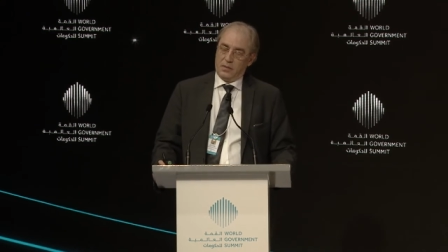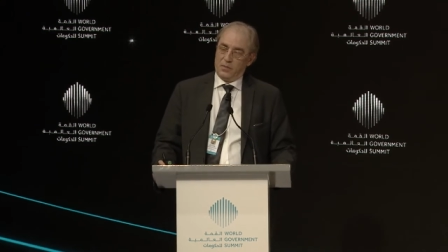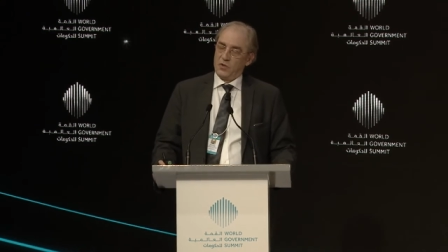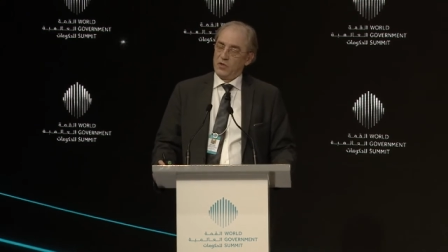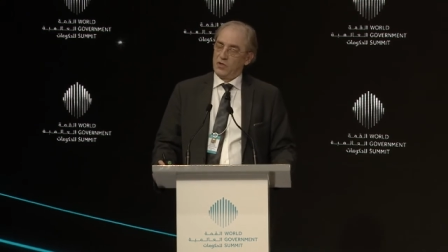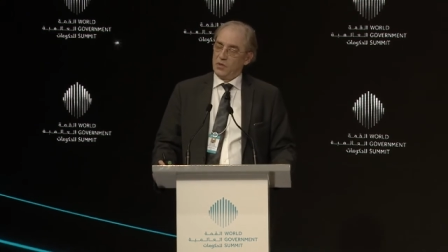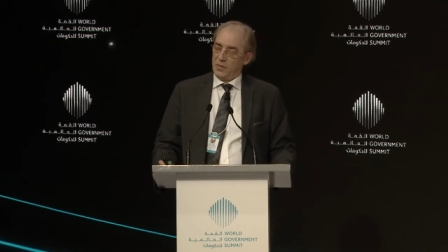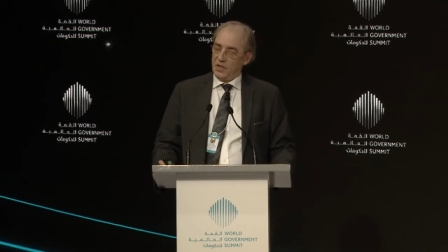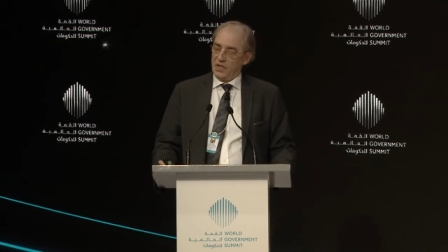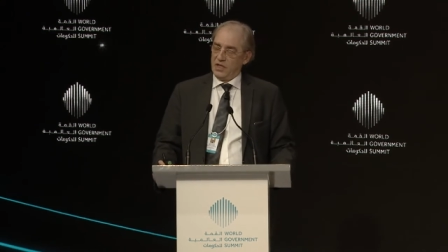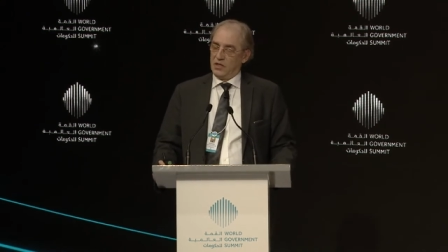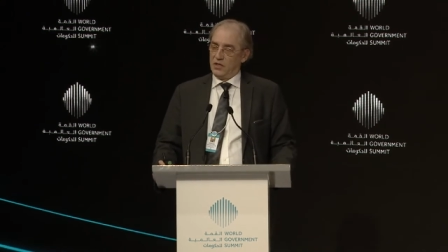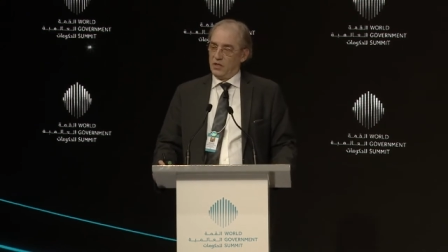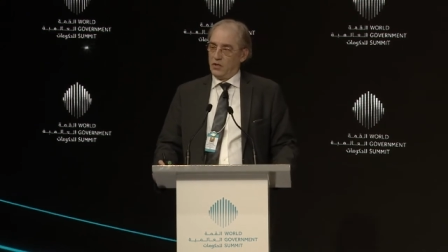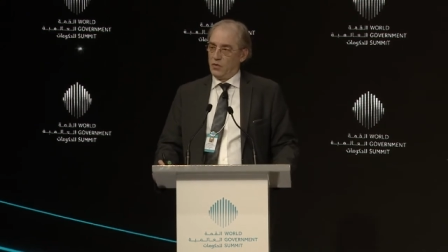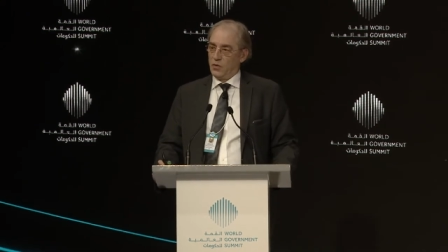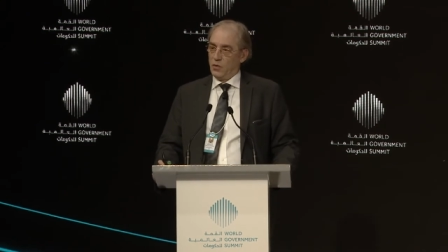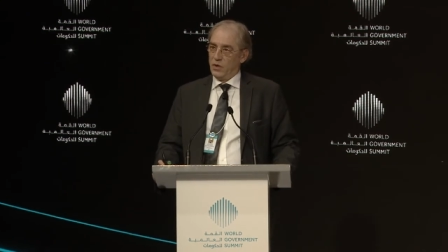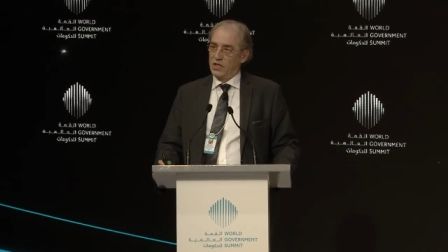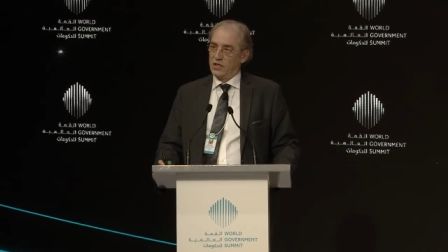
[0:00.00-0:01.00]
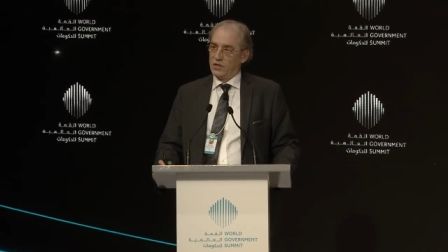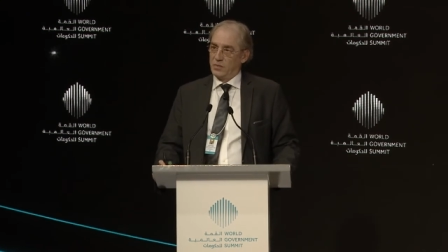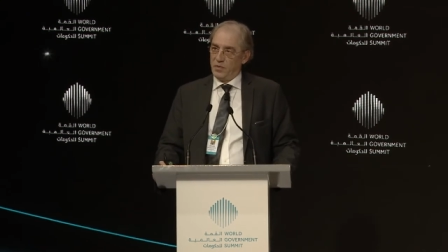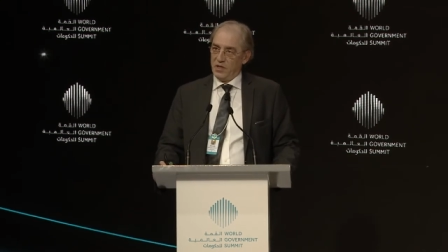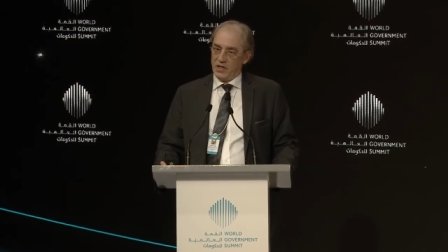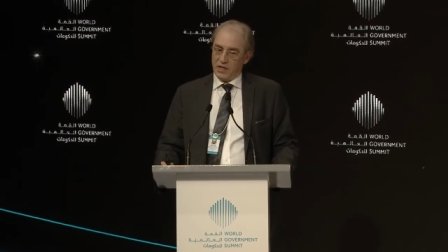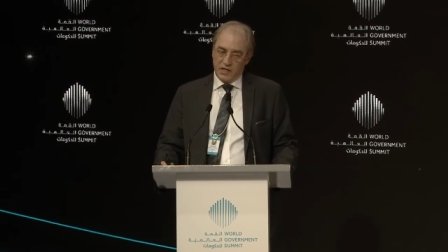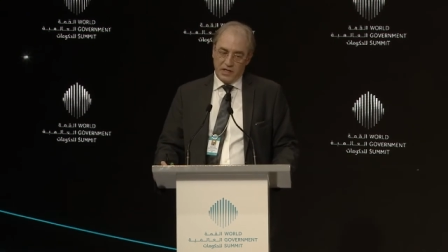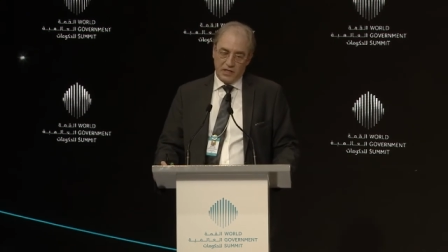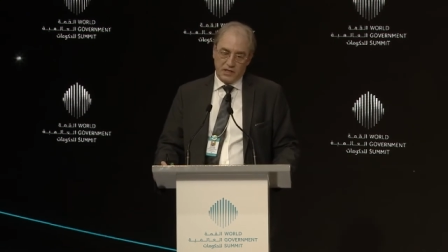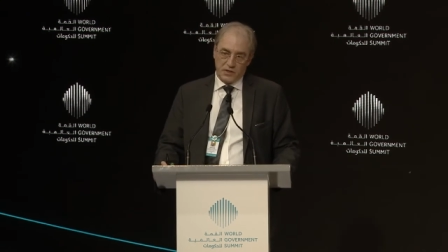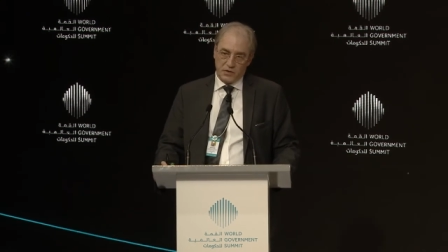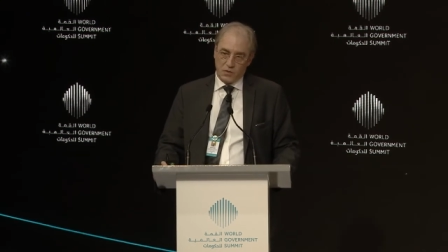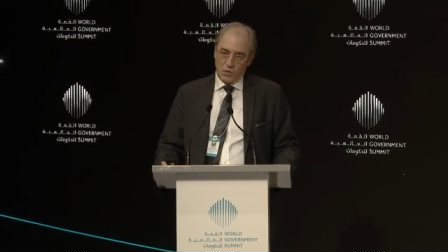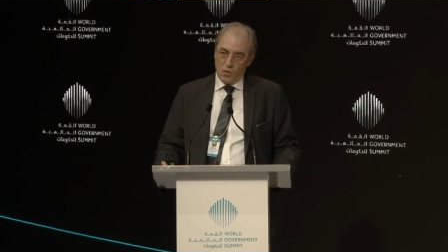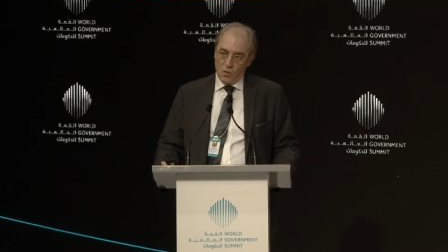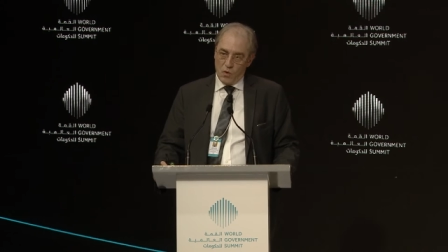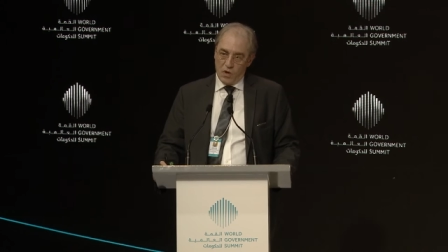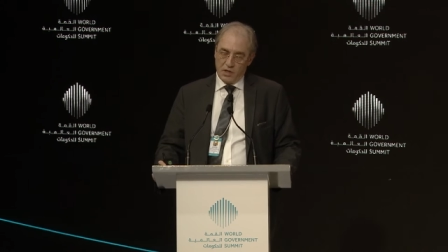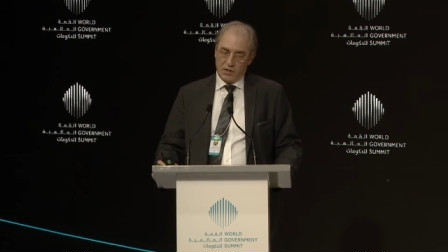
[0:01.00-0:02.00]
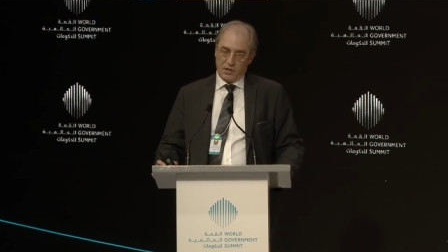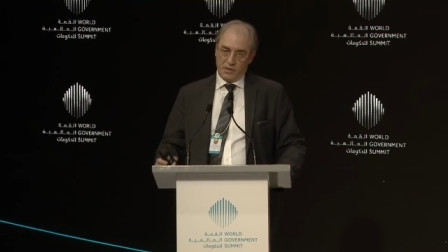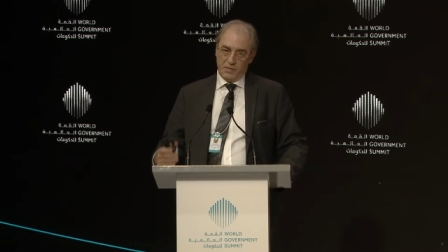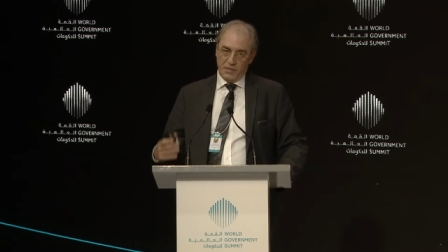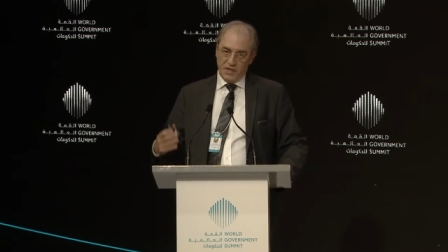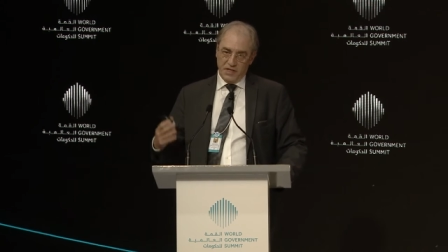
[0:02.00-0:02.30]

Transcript: the possibility to experience what